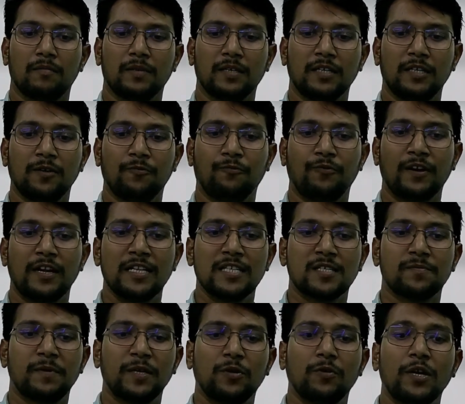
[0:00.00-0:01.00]
difference
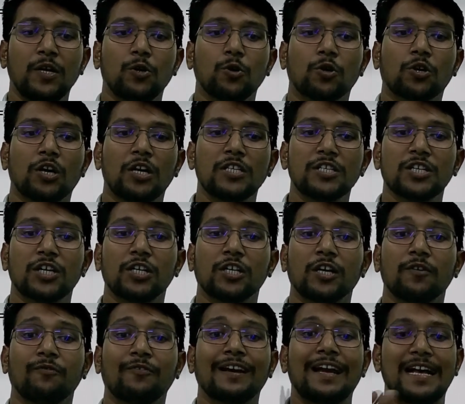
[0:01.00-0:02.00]
between two
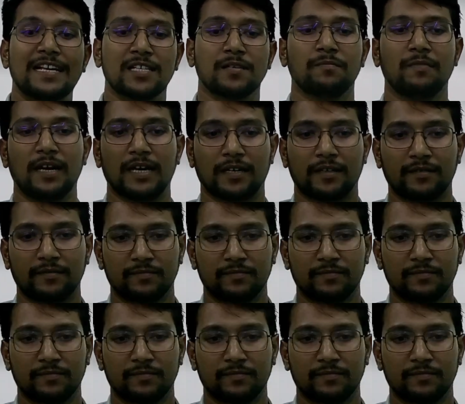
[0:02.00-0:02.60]
consecutive class mark.